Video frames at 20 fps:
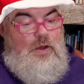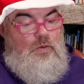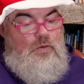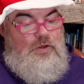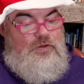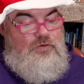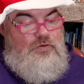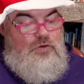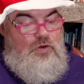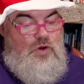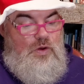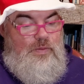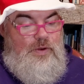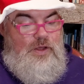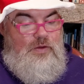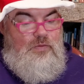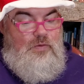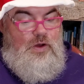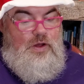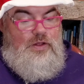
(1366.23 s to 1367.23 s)
which
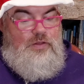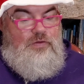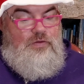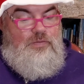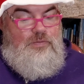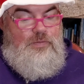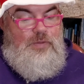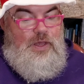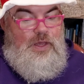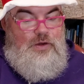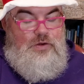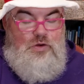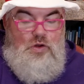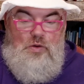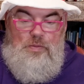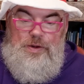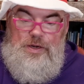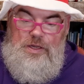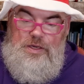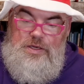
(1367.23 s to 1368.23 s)
nobody wants and
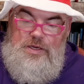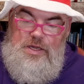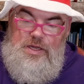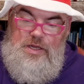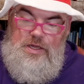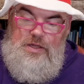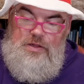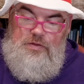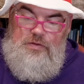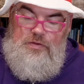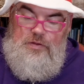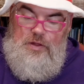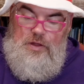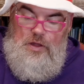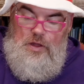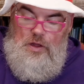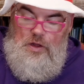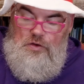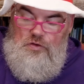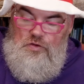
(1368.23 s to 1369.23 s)
nobody needs.
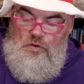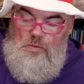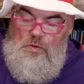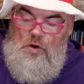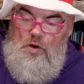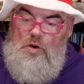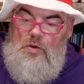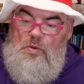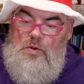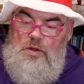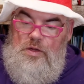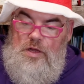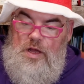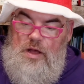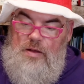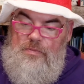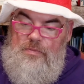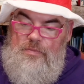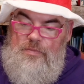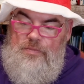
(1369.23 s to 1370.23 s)
Tomorrow will
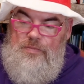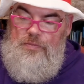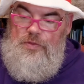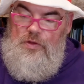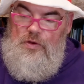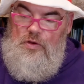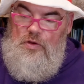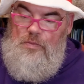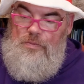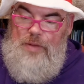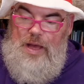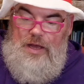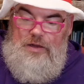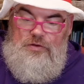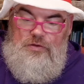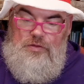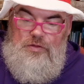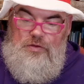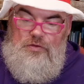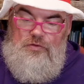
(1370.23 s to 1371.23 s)
come, they'll go back
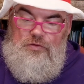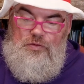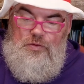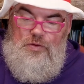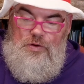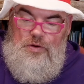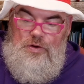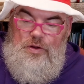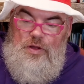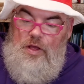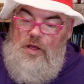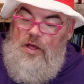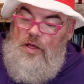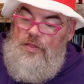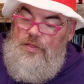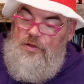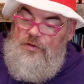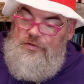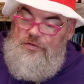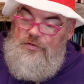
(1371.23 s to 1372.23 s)
to their chore.
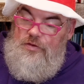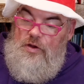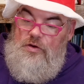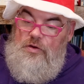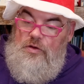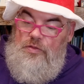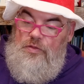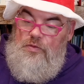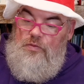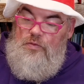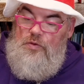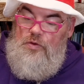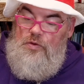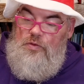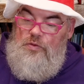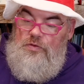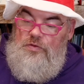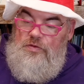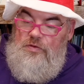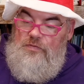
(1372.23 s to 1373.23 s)
They'll start on the
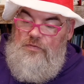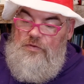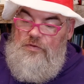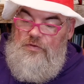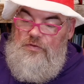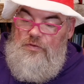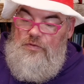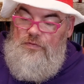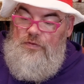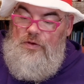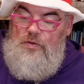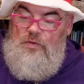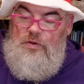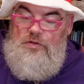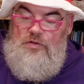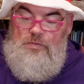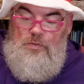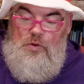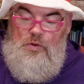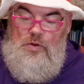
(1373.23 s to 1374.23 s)
road Ziver Zoofing
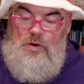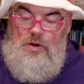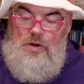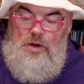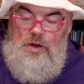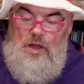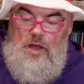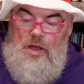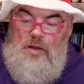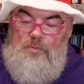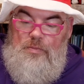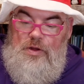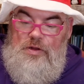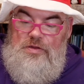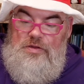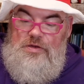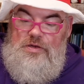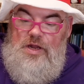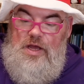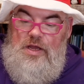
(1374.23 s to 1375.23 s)
once more. But
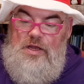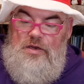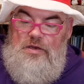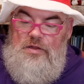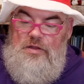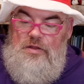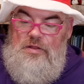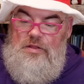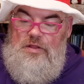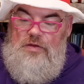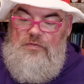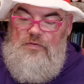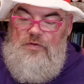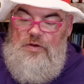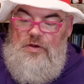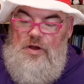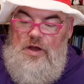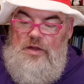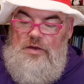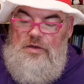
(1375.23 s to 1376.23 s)
tonight they've
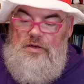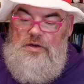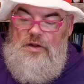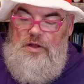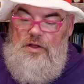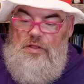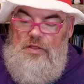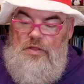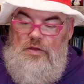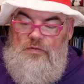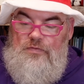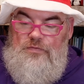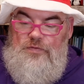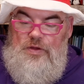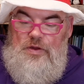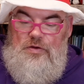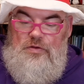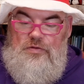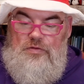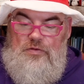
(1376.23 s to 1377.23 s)
forgotten their
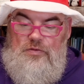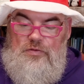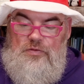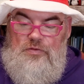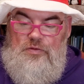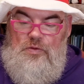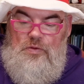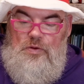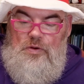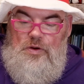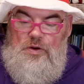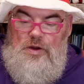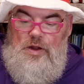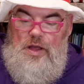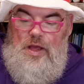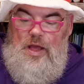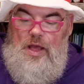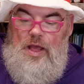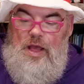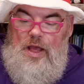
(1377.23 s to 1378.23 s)
feet are so sore,
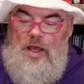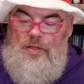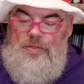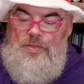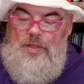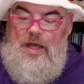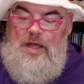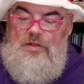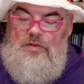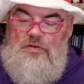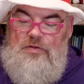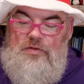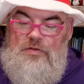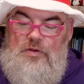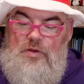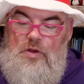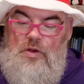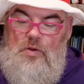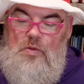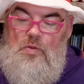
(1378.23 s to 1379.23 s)
and that's
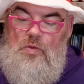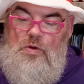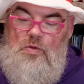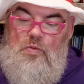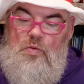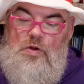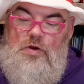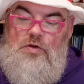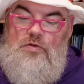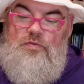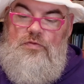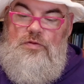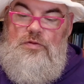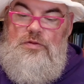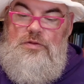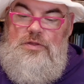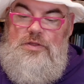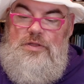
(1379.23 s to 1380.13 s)
what wonderful